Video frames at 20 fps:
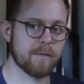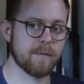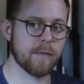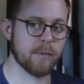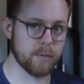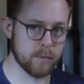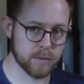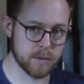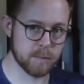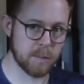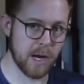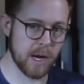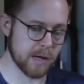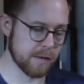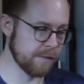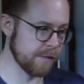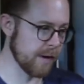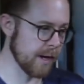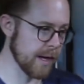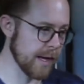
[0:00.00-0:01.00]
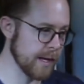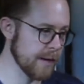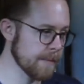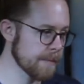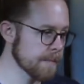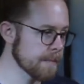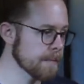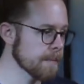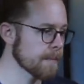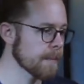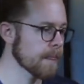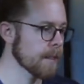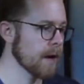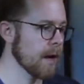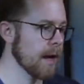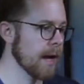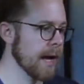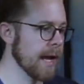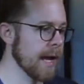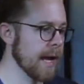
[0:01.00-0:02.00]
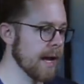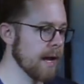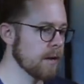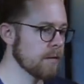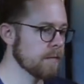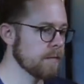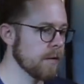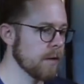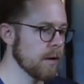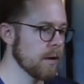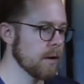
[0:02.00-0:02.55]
through Spotify. I have